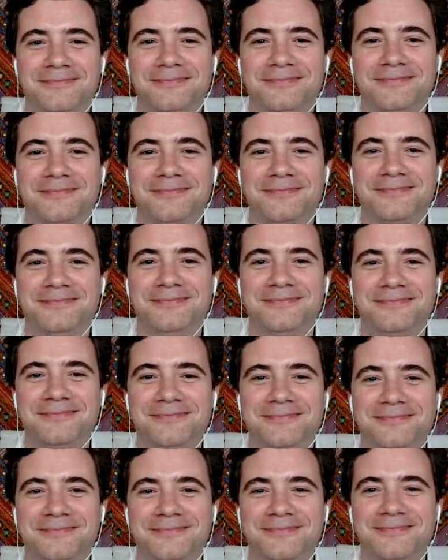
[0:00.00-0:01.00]

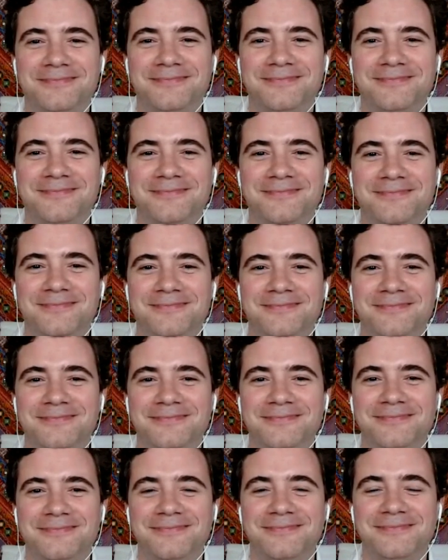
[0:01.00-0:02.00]

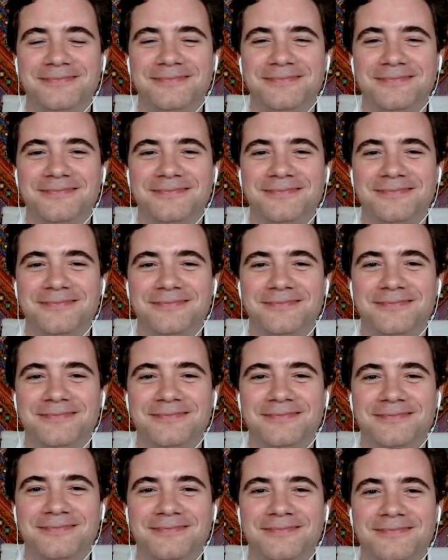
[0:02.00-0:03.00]

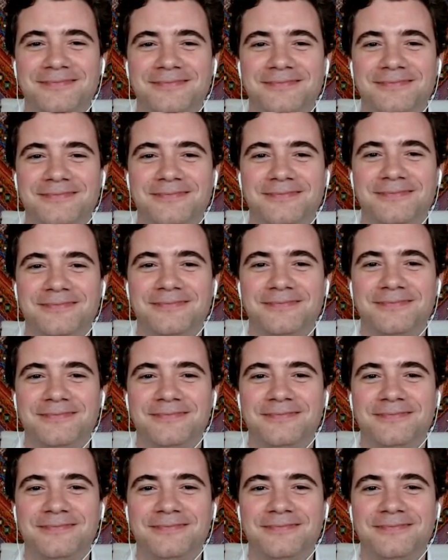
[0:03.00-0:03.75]
(not speaking)